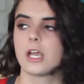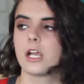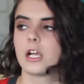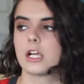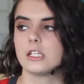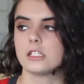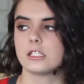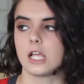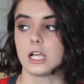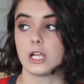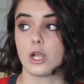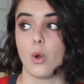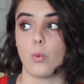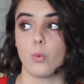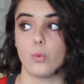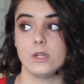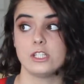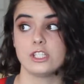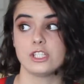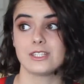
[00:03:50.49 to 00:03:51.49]
Because, like,
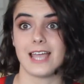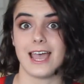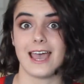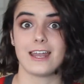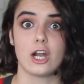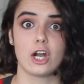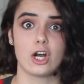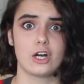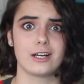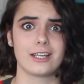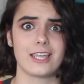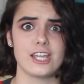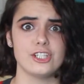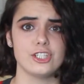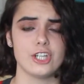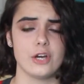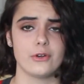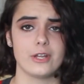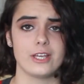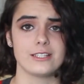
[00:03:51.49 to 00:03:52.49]
we just had Hurricane
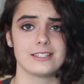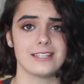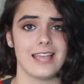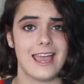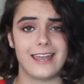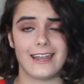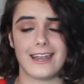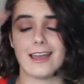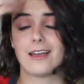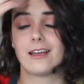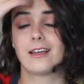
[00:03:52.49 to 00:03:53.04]
Jonas, and